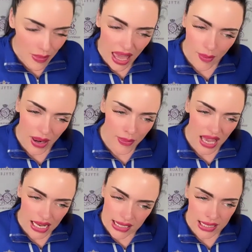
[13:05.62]
yeah, but
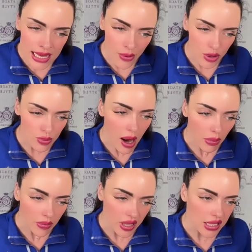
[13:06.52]
I'm guessing that was
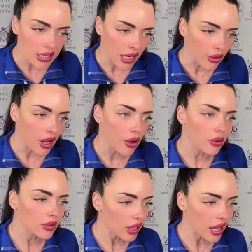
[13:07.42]
probably the
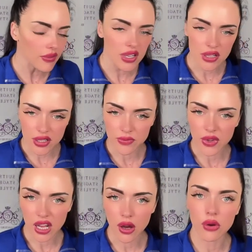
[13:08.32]
scenario. Again, if I saw
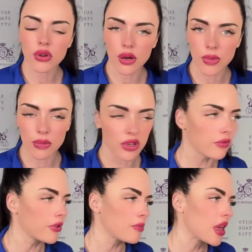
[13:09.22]
some video, I'd be able
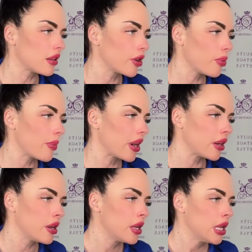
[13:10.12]
to confirm that a little bit
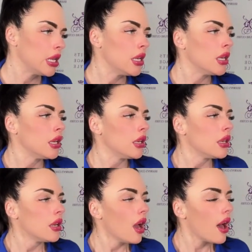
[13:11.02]
better.
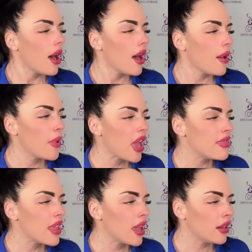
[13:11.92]
Um,
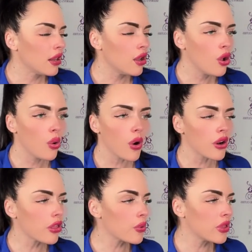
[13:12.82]
and then
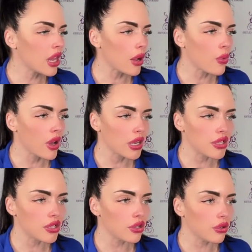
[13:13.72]
another one that I
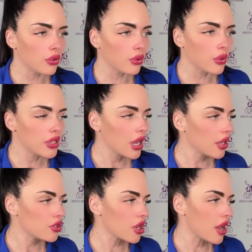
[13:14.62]
wanted to
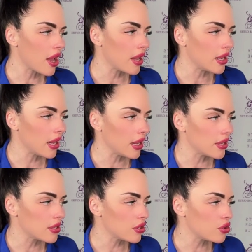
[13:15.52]
touch on
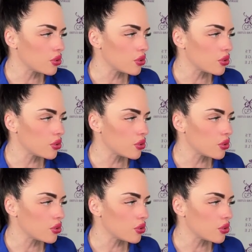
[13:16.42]
is